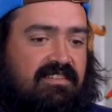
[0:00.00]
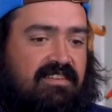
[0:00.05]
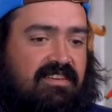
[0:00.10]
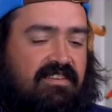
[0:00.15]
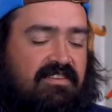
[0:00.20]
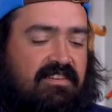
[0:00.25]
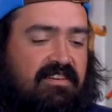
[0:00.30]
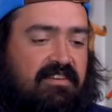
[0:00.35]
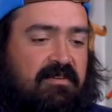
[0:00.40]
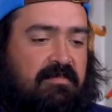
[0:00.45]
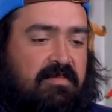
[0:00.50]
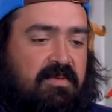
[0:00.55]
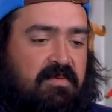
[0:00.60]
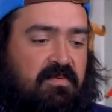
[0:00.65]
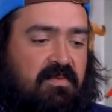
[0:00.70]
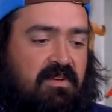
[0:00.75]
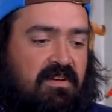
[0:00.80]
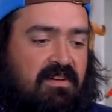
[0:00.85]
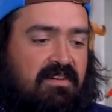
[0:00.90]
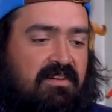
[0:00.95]
you know, I could be
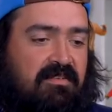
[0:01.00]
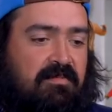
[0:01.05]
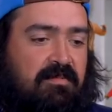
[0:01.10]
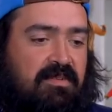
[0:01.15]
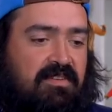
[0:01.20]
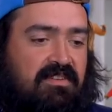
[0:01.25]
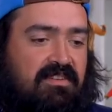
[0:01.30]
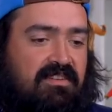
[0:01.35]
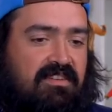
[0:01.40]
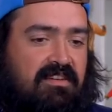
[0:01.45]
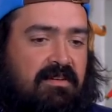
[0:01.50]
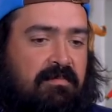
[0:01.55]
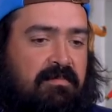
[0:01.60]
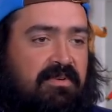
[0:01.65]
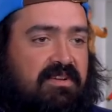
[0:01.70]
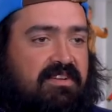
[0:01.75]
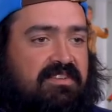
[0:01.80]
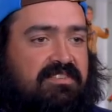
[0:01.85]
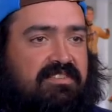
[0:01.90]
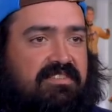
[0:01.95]
wrong, but I'm
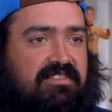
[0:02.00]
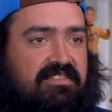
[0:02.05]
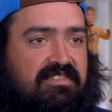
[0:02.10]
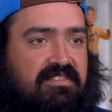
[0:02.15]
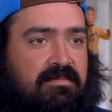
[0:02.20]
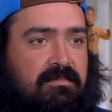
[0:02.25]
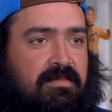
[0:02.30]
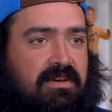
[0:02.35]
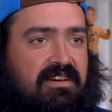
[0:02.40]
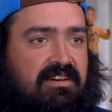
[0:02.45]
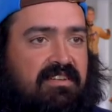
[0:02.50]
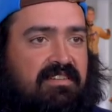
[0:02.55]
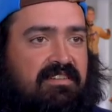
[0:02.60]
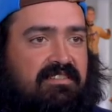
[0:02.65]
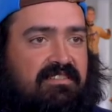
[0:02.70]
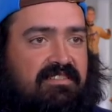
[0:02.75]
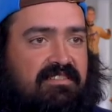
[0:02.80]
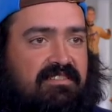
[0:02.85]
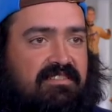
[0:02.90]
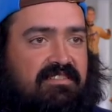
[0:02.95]
pretty sure the DuPont
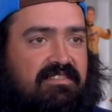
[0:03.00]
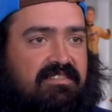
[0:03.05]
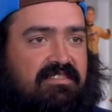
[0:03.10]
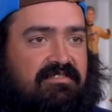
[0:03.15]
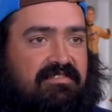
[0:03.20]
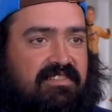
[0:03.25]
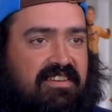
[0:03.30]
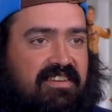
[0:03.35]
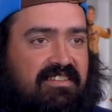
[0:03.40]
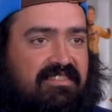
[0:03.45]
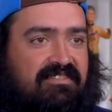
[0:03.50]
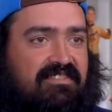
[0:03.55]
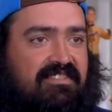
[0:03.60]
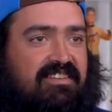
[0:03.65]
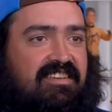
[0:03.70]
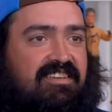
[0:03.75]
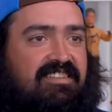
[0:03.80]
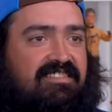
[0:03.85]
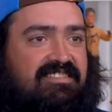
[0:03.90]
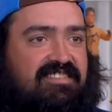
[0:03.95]

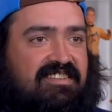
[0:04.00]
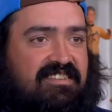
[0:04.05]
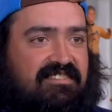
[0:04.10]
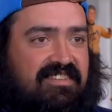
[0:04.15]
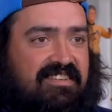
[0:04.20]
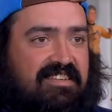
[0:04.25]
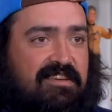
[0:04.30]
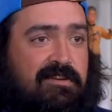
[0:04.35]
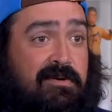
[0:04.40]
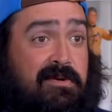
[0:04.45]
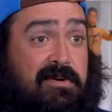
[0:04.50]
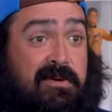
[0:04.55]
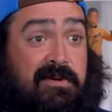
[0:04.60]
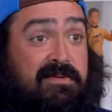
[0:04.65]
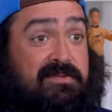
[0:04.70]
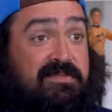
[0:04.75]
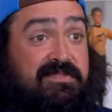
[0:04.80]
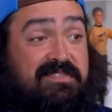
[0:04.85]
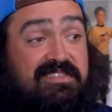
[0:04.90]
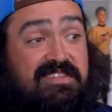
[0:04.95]
family and stuff like that
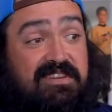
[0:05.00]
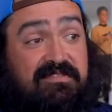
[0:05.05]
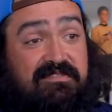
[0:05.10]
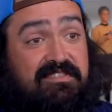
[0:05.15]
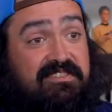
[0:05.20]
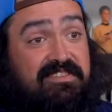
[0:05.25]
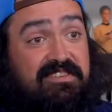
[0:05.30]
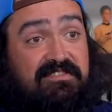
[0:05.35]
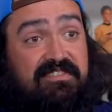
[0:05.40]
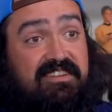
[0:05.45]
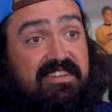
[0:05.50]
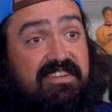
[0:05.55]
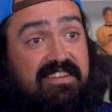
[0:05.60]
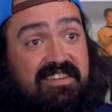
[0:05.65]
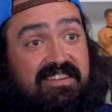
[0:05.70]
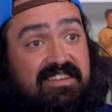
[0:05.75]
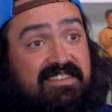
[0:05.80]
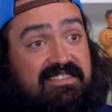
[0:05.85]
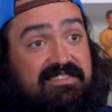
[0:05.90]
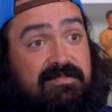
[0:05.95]
owns several different
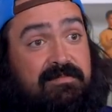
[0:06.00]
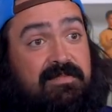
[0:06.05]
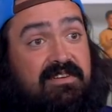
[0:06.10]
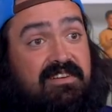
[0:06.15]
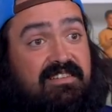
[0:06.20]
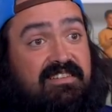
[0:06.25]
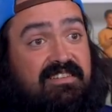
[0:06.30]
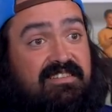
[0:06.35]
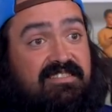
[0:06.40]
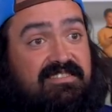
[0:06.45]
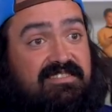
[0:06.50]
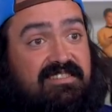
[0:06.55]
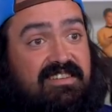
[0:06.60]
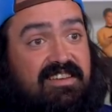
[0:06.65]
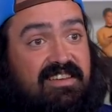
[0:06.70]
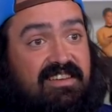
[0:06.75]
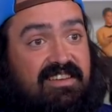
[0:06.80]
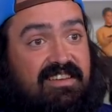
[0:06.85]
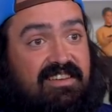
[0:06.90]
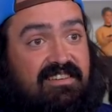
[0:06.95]
entities of products.
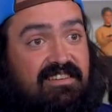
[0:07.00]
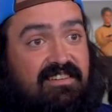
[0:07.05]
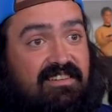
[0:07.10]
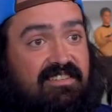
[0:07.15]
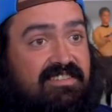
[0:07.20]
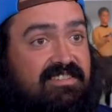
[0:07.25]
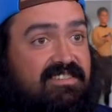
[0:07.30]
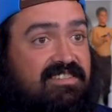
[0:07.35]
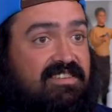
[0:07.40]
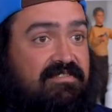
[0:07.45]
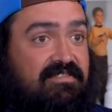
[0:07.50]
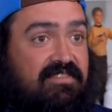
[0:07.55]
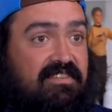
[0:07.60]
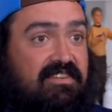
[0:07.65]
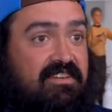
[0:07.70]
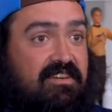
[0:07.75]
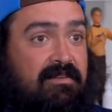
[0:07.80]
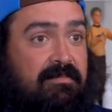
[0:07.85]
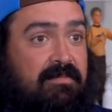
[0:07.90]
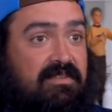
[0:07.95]
All these
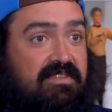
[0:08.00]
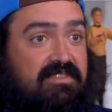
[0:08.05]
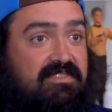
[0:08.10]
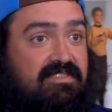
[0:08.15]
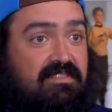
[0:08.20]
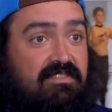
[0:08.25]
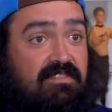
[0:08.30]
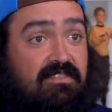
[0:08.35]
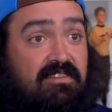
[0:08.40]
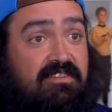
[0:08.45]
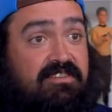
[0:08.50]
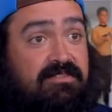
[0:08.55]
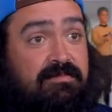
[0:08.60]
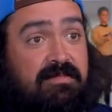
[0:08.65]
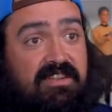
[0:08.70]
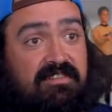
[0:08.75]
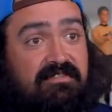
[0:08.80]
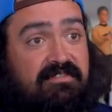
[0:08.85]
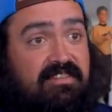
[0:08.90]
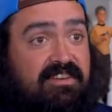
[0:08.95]
different companies that are large
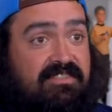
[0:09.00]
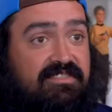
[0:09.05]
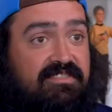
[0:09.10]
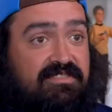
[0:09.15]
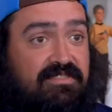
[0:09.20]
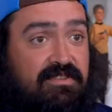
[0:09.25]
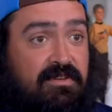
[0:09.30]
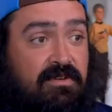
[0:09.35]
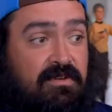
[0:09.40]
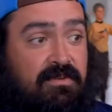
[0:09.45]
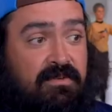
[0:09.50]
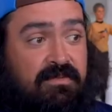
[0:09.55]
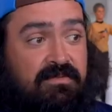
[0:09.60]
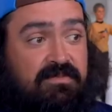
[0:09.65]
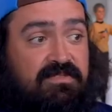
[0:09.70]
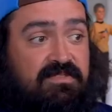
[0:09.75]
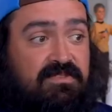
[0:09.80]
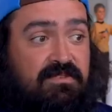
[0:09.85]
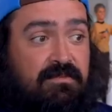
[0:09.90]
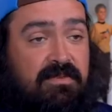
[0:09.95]
manufacturers
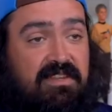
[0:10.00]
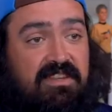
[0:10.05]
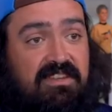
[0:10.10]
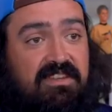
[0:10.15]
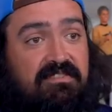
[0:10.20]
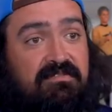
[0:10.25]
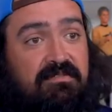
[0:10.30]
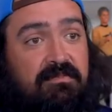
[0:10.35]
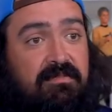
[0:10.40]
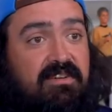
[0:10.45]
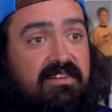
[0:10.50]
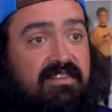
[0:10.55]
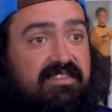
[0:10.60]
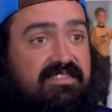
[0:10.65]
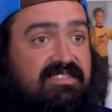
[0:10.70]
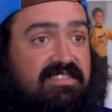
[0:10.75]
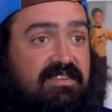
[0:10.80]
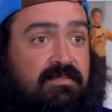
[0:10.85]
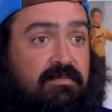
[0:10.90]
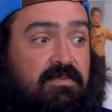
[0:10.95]
own so many different
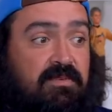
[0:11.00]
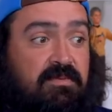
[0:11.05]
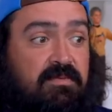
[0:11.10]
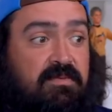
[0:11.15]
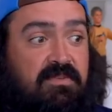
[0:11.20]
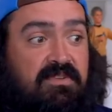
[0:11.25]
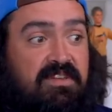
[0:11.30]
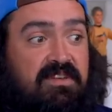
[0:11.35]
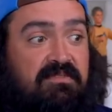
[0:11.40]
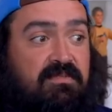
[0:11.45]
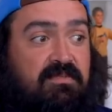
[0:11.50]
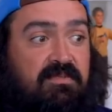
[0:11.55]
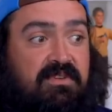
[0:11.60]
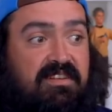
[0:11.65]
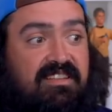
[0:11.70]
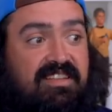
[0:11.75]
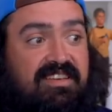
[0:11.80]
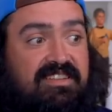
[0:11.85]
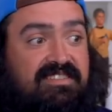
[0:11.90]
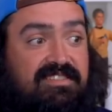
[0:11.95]
products that we would never
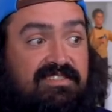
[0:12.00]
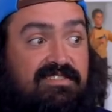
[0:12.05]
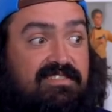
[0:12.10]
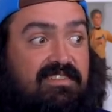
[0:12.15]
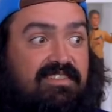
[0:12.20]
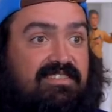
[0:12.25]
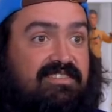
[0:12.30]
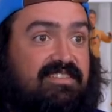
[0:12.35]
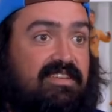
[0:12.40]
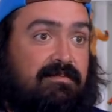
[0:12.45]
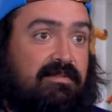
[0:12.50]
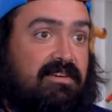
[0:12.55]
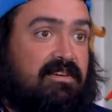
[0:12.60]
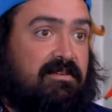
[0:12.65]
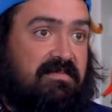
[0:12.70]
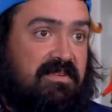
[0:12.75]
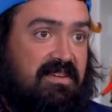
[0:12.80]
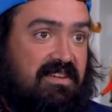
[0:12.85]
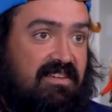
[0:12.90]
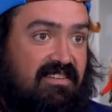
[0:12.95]
realize it's all the same
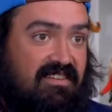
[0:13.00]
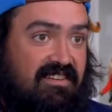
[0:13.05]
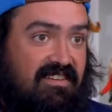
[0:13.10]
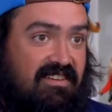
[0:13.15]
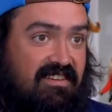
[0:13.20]
company.